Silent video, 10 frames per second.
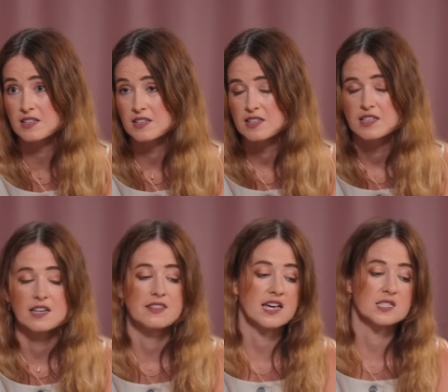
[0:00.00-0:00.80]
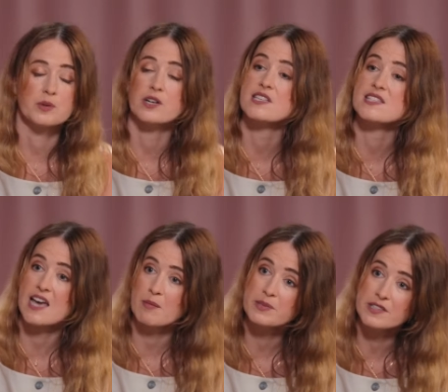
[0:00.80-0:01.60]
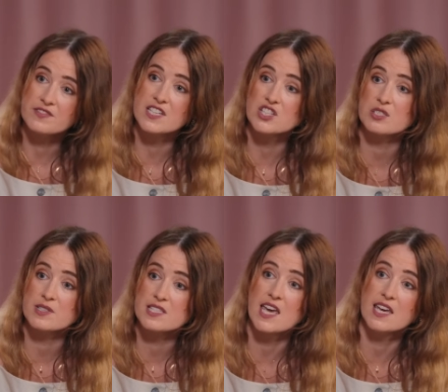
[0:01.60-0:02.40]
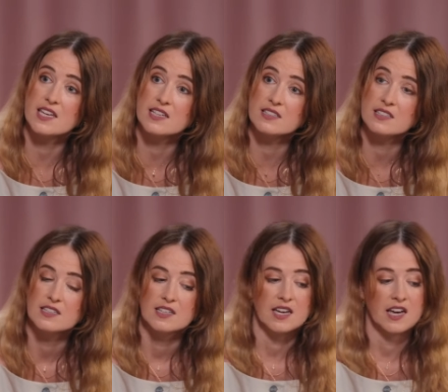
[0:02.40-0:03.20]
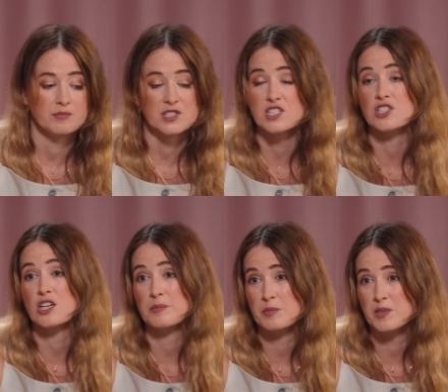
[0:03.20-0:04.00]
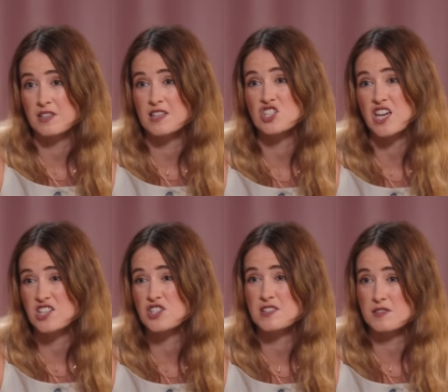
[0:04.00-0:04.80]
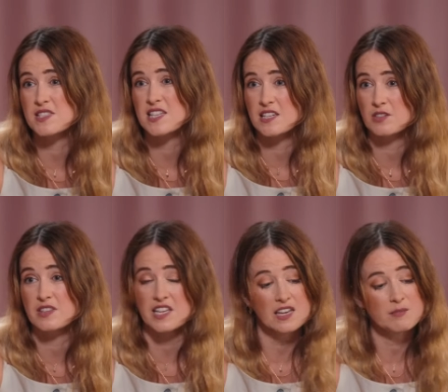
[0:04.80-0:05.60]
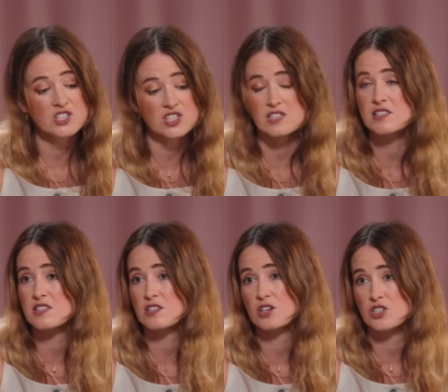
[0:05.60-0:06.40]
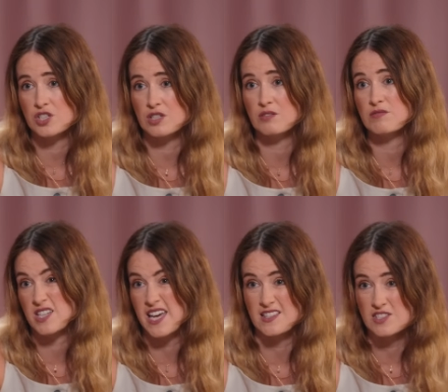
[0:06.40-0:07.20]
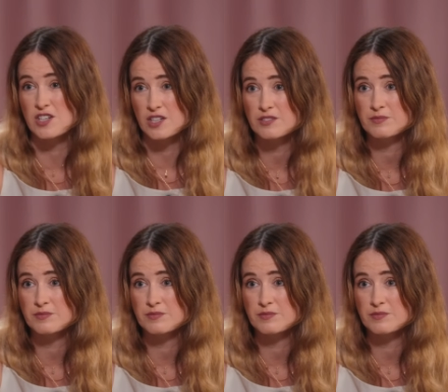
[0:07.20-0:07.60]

Mm-hmm. And that's where a sample of tissue is taken mm-hmm and to determine whether the changes they've seen on the images are due to cancer.